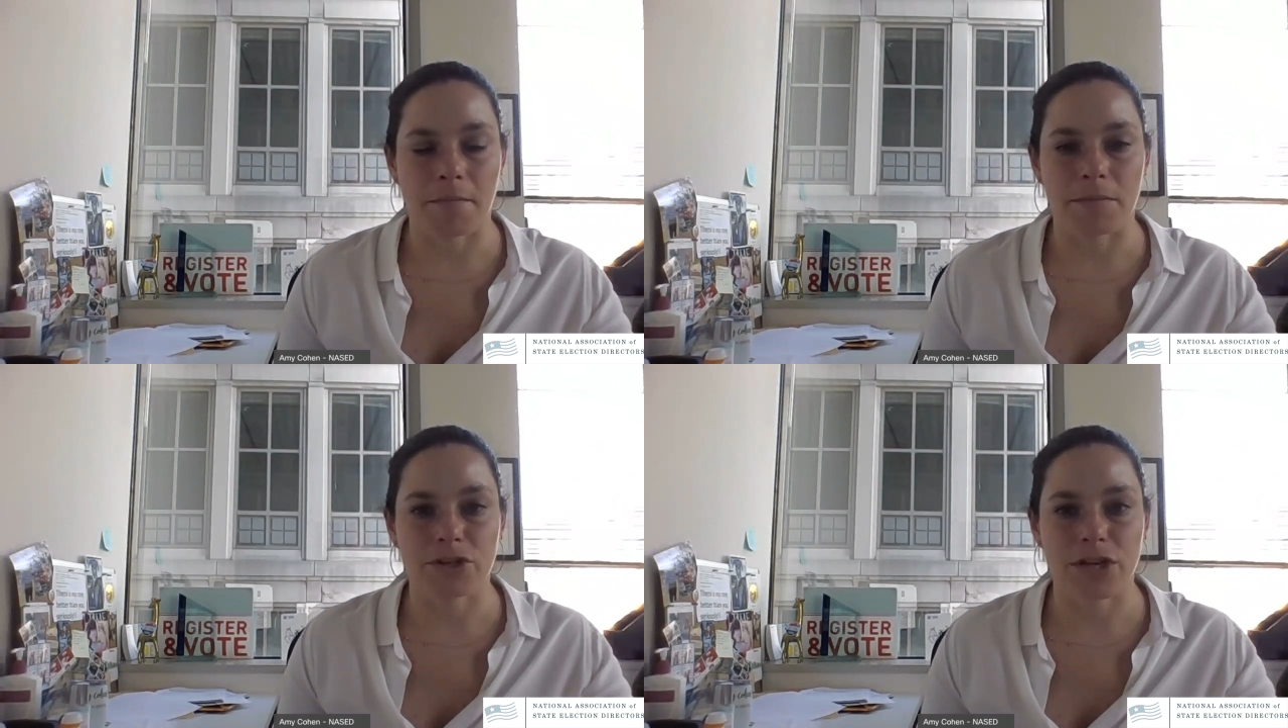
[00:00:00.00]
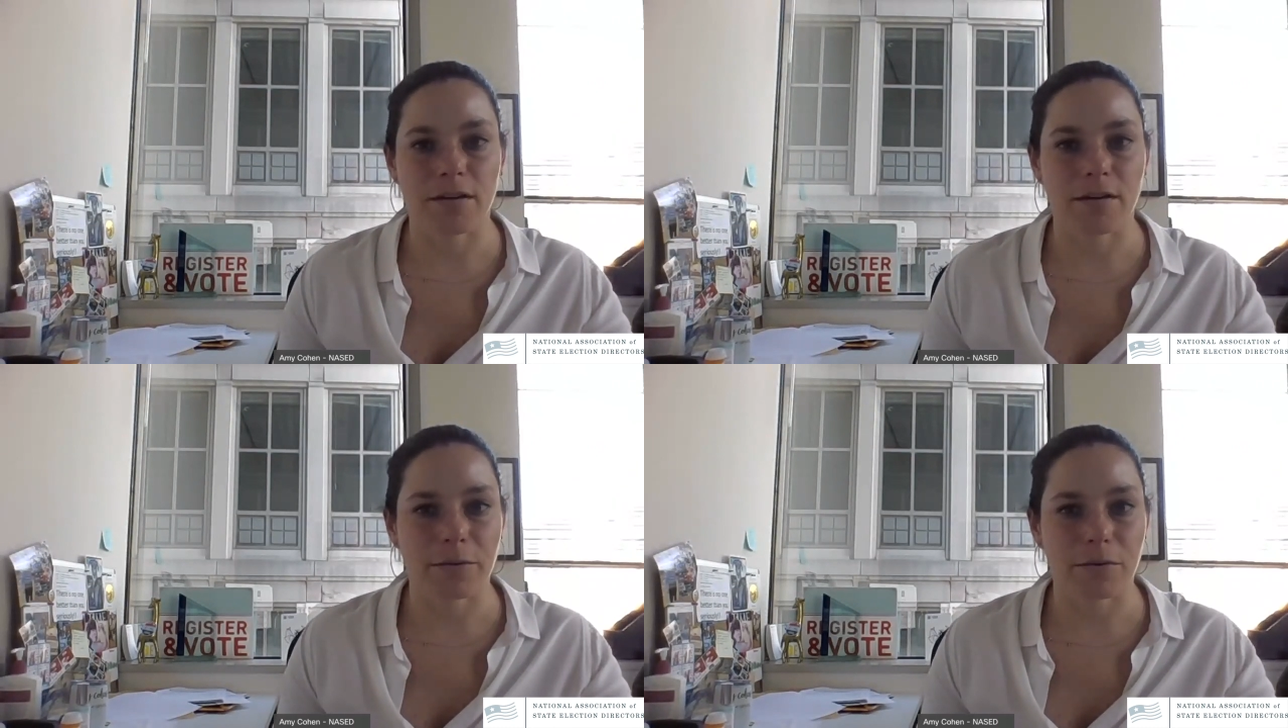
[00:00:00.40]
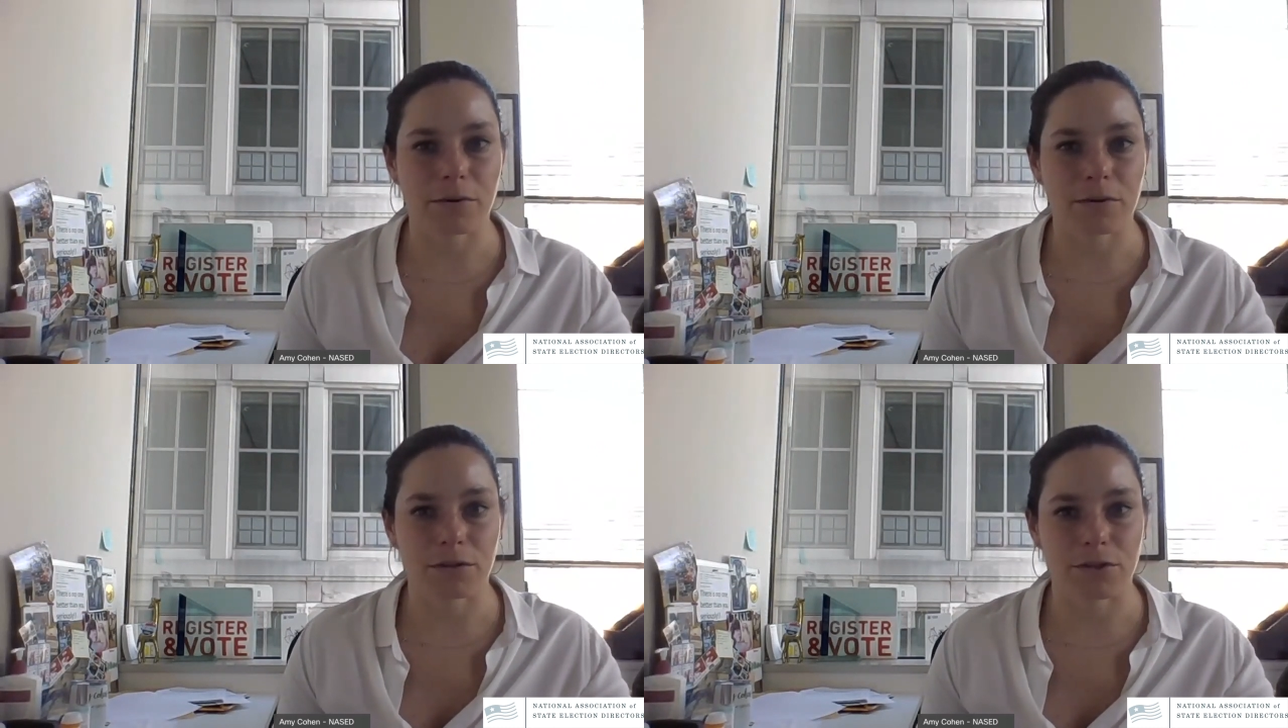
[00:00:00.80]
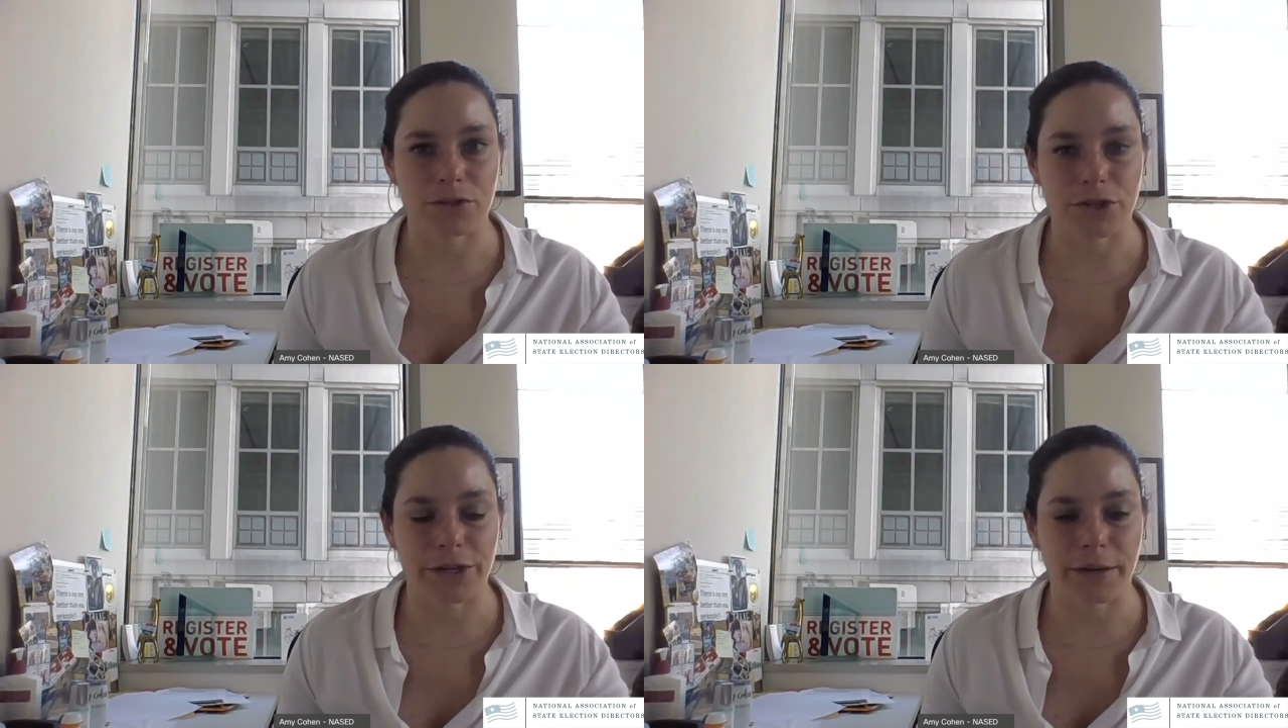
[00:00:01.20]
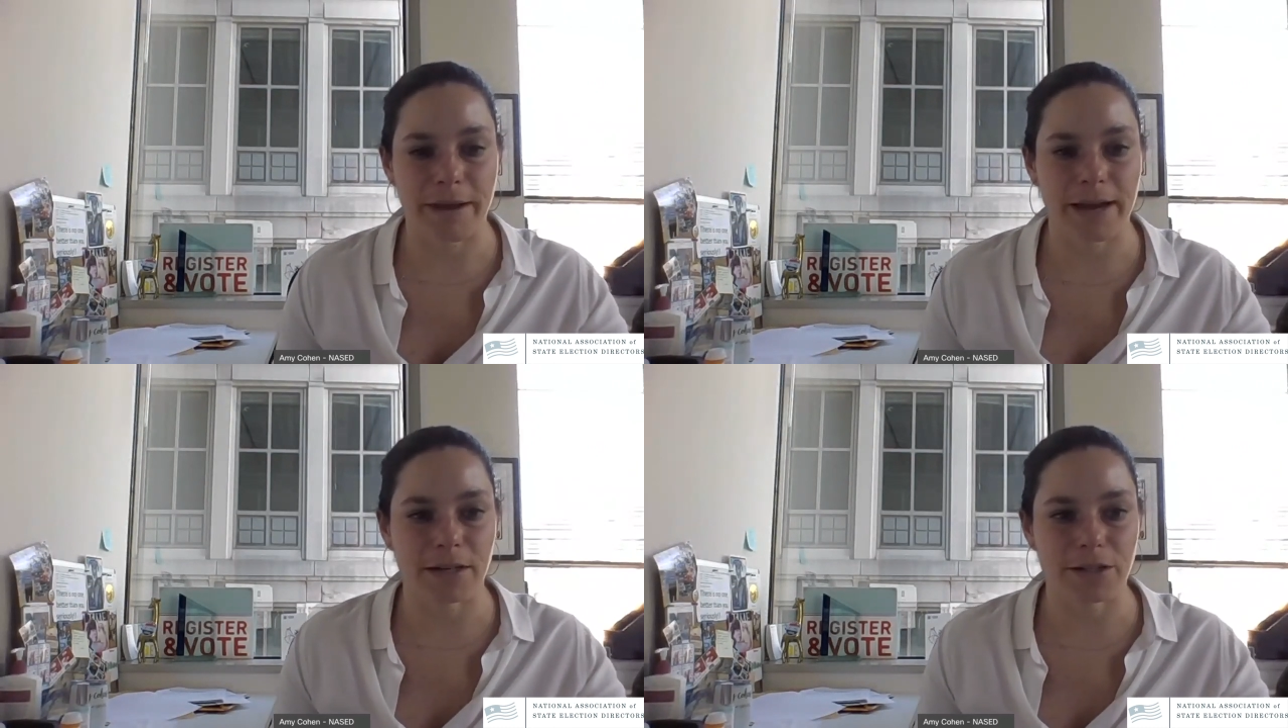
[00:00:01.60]
Michelle, I will turn it
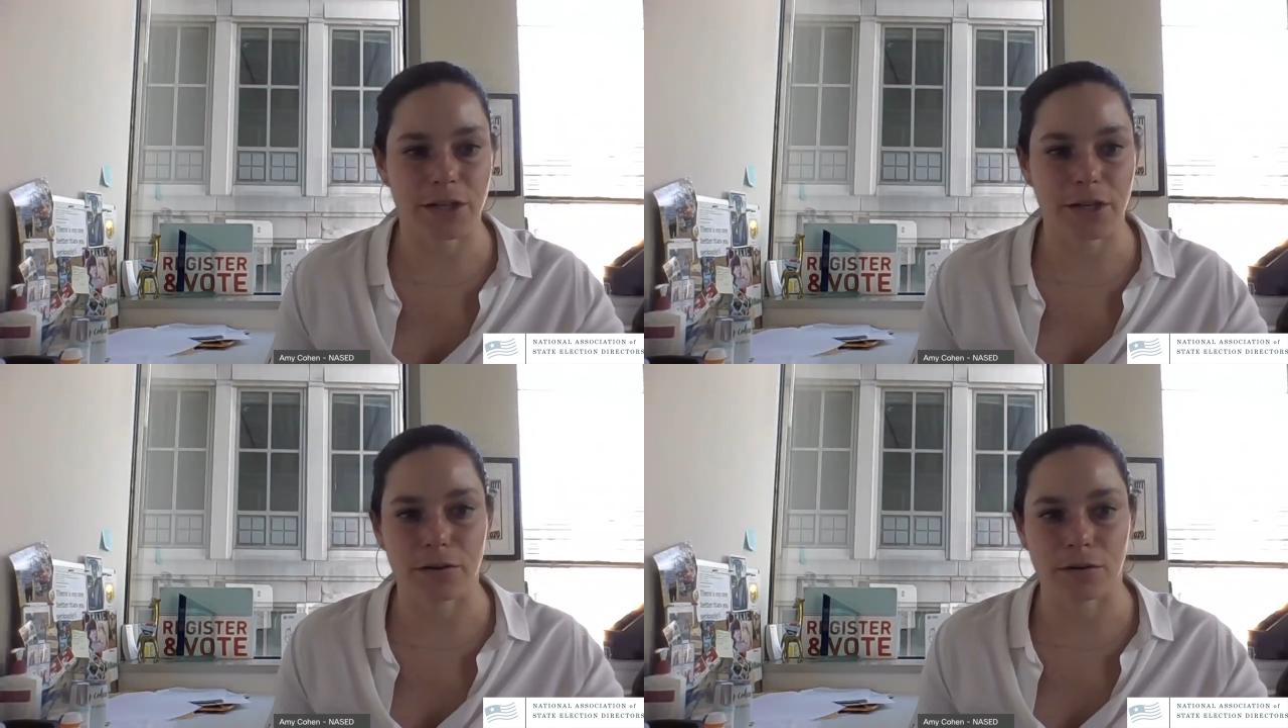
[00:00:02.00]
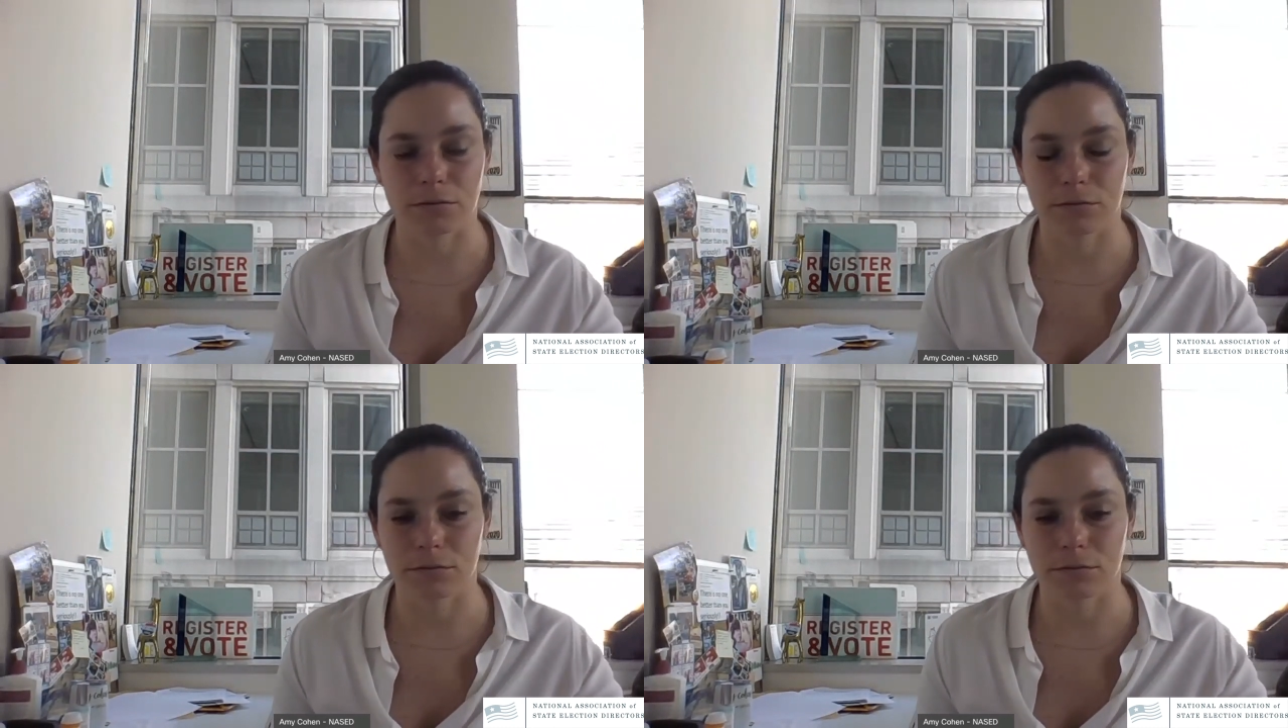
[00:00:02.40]
back to you.